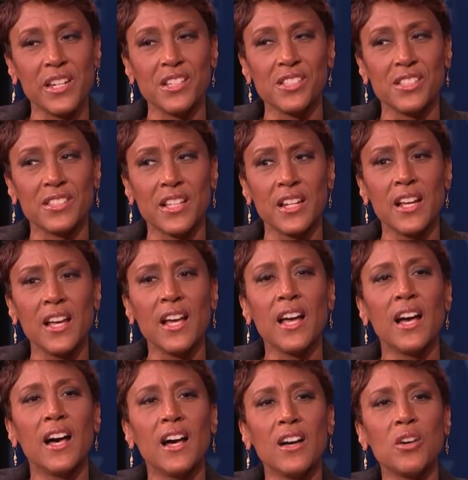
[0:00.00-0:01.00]
She said,
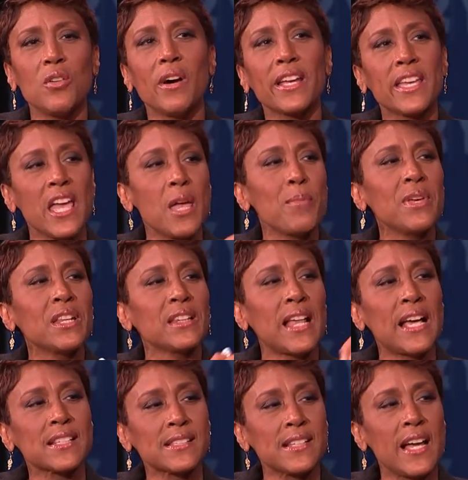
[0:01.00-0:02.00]
oh, I came in
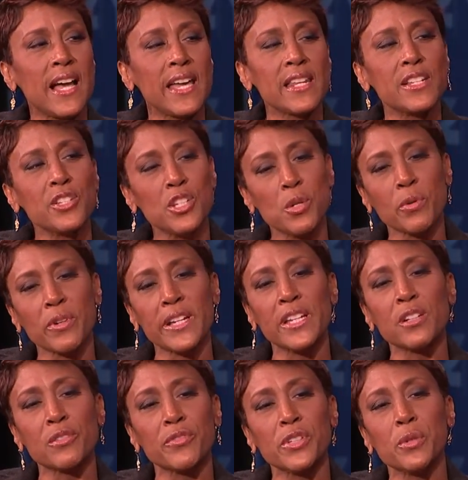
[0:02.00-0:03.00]
last night and you were
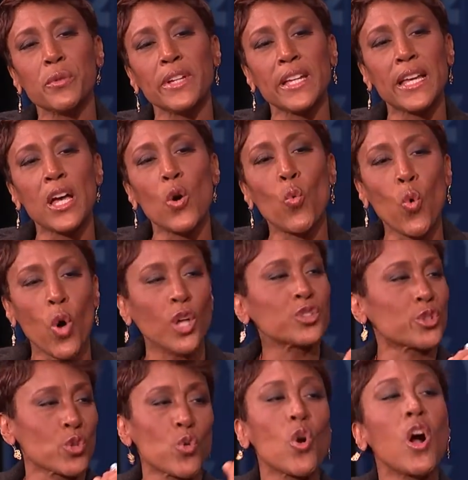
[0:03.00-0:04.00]
interviewing
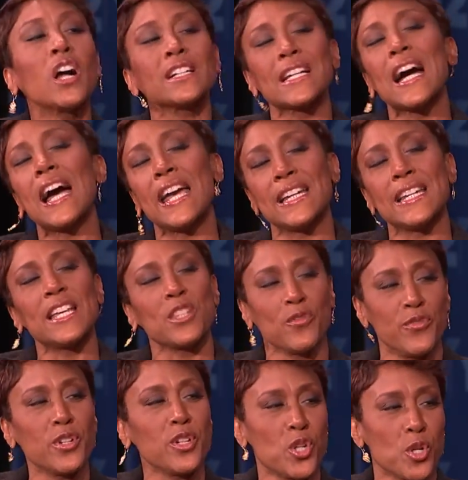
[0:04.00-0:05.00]
Walter Cronkite at the
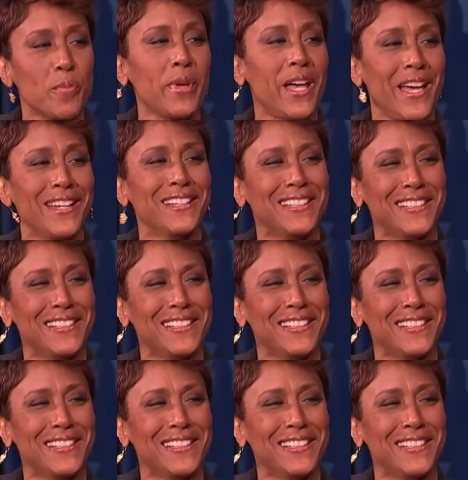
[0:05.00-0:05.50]
foot of your bed.